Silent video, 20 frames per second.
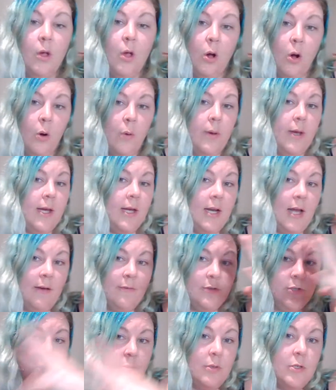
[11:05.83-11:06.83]
or we can have
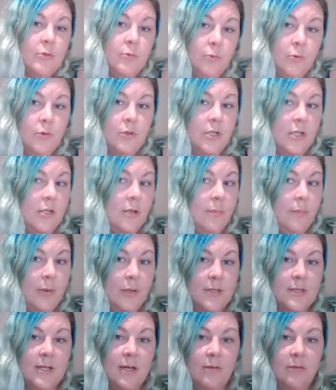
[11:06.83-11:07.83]
too much water that
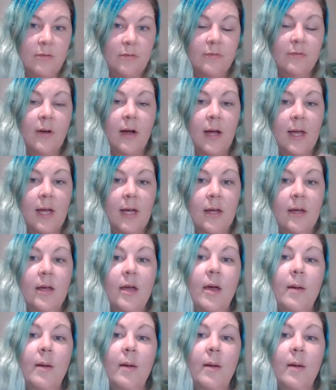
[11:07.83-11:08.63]
puts out the fire.